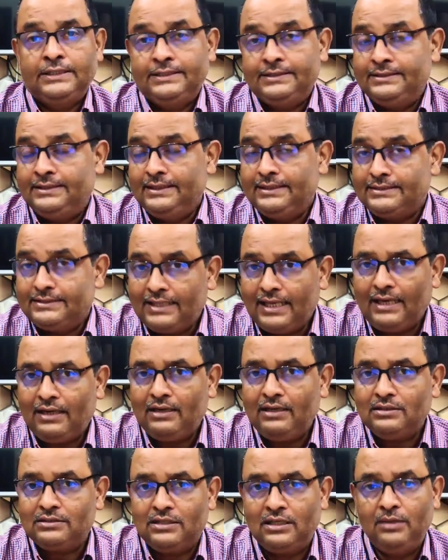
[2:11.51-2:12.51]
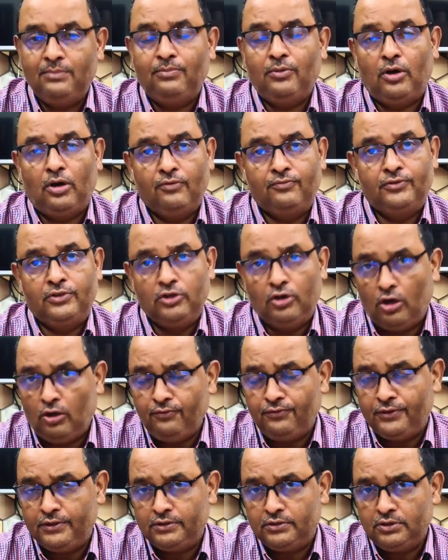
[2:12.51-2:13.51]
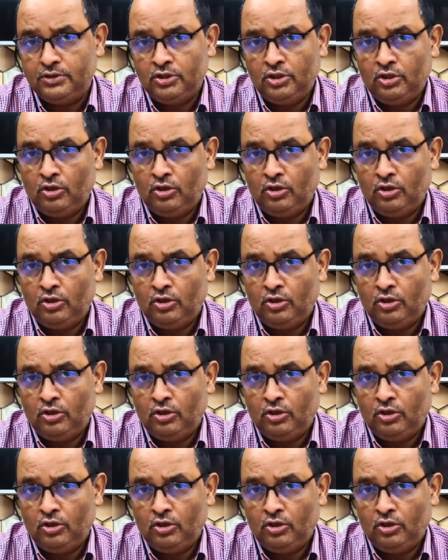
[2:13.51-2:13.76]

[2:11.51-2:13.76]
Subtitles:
the salary slip of the office